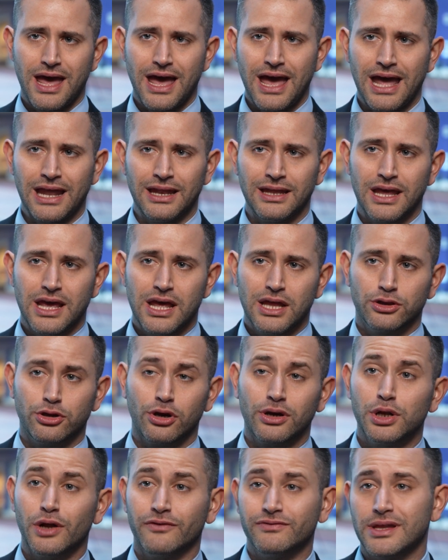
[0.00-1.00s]
And
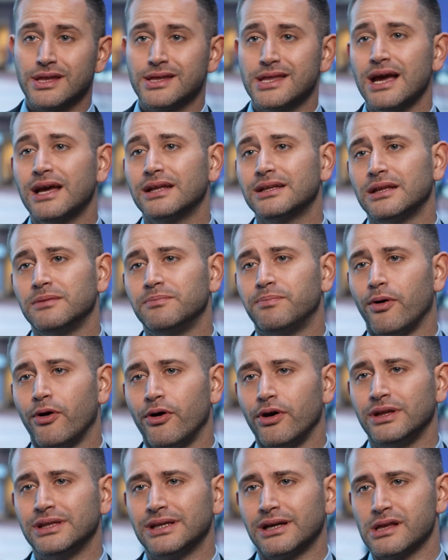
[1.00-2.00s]
talking of the second
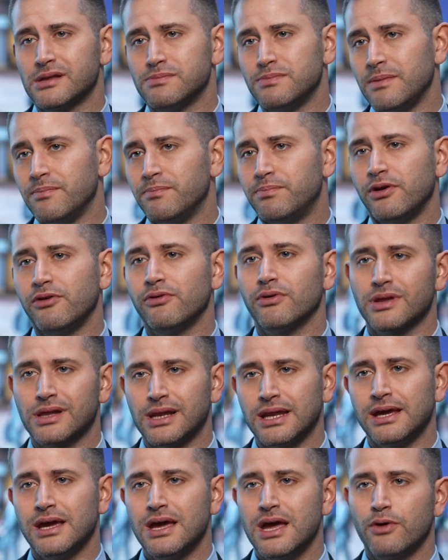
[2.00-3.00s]
endpoint that has been
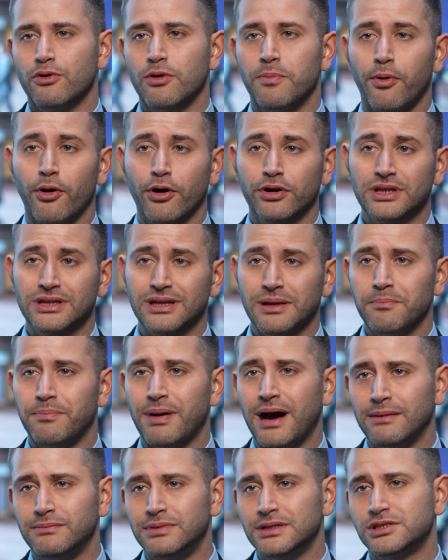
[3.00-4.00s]
previously reported and
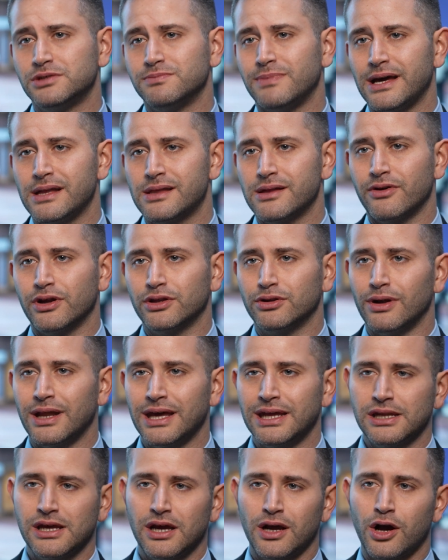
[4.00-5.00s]
published by Sara
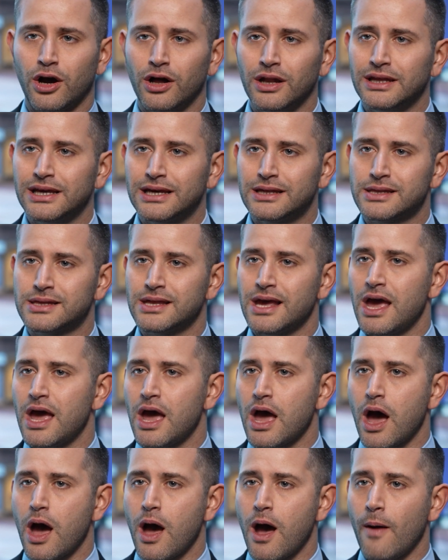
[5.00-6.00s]
Tolaney colleagues,
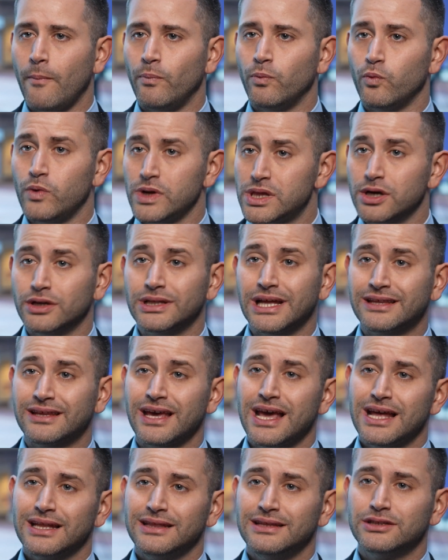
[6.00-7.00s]
um, we saw that
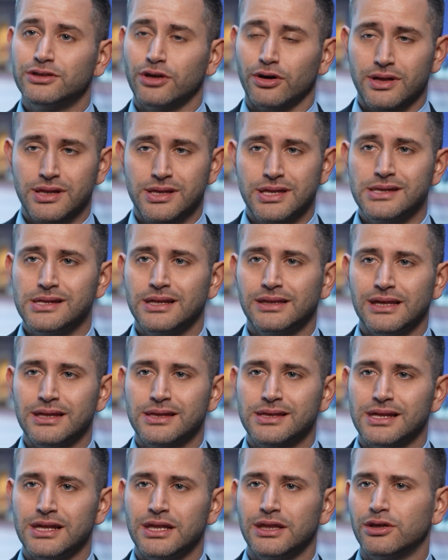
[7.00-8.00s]
the
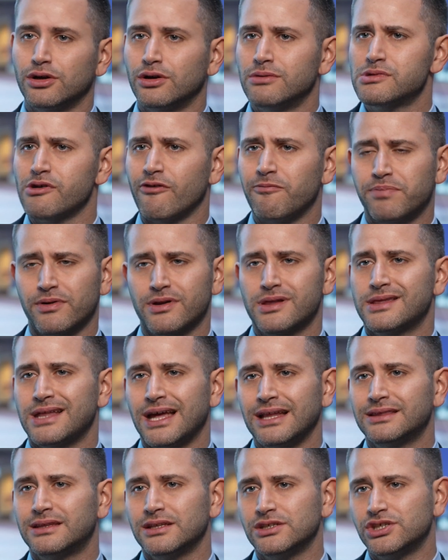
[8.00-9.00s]
toxicities in terms of
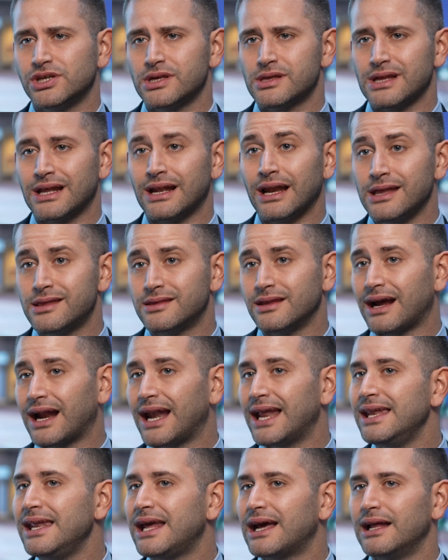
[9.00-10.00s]
percentages, at least the
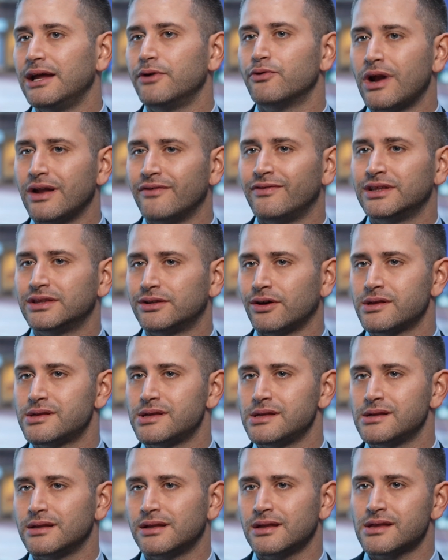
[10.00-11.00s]
clinically relevant
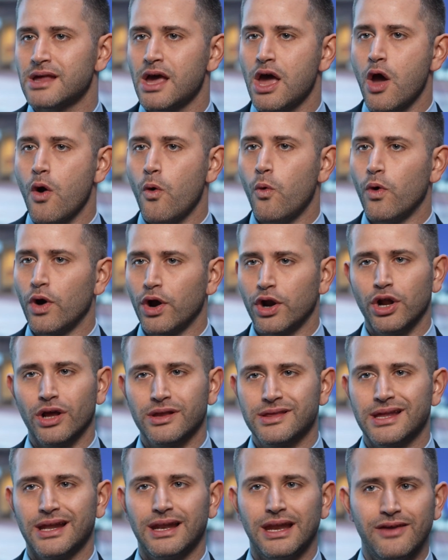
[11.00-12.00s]
toxicities, were
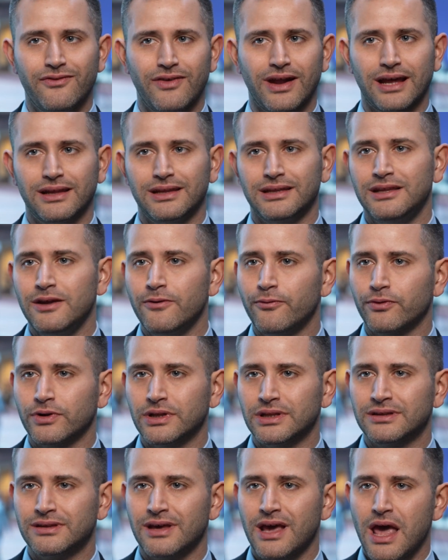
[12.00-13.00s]
not significantly
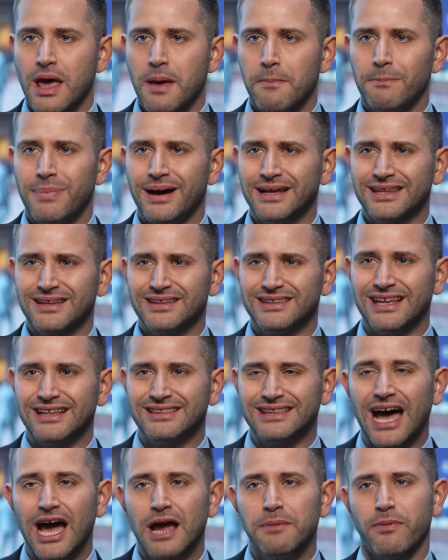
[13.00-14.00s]
different, but the
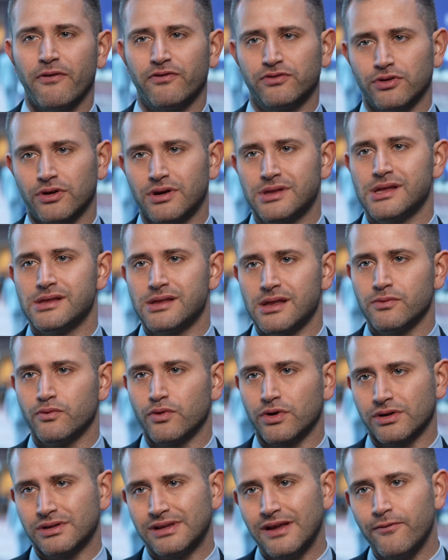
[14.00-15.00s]
type of toxicity
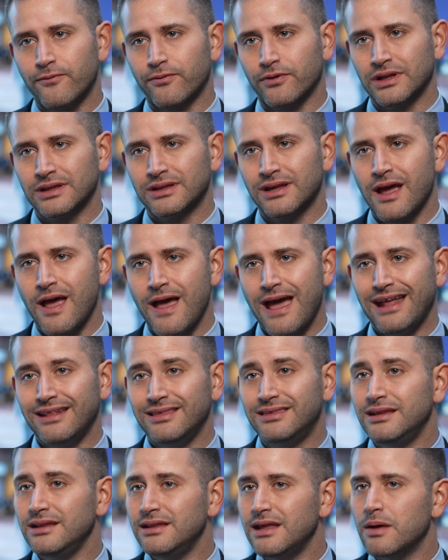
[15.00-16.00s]
were different.
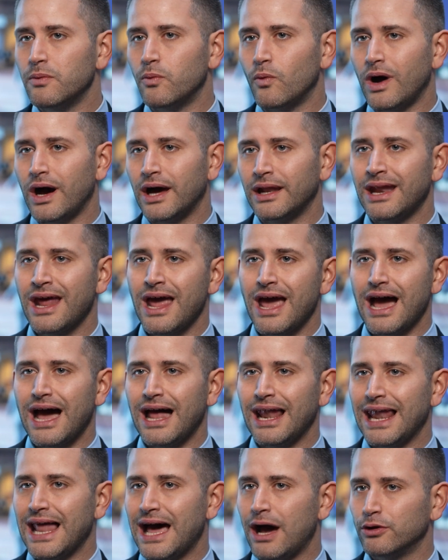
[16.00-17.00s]
And TDM1
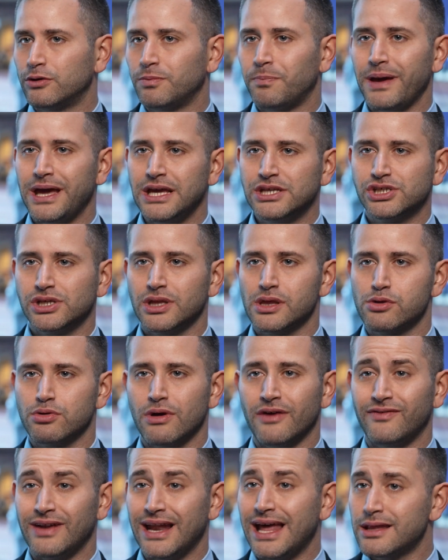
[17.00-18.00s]
allowed patients to
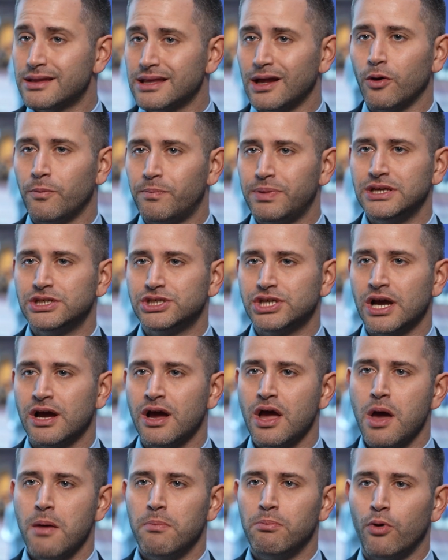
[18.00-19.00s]
have less alopecia,
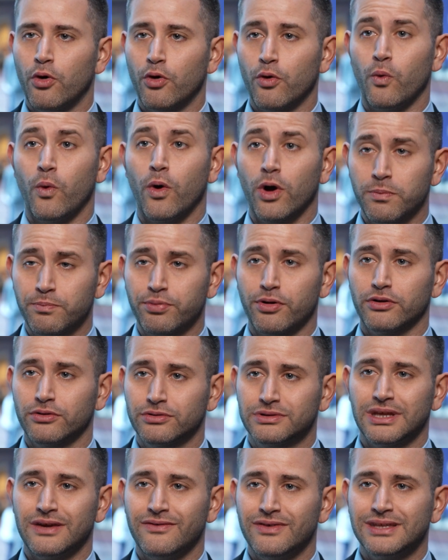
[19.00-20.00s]
more work
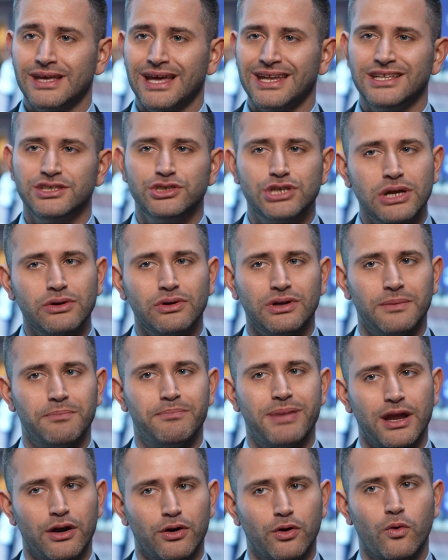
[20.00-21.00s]
productivity, and in general,
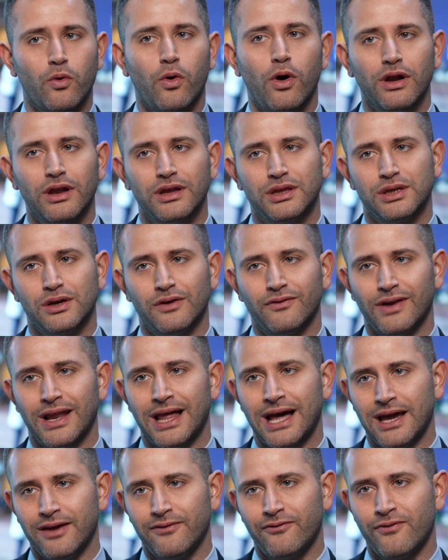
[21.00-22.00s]
better quality of
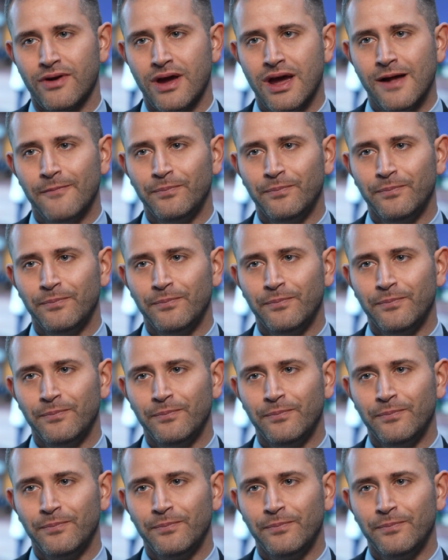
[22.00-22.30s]
life.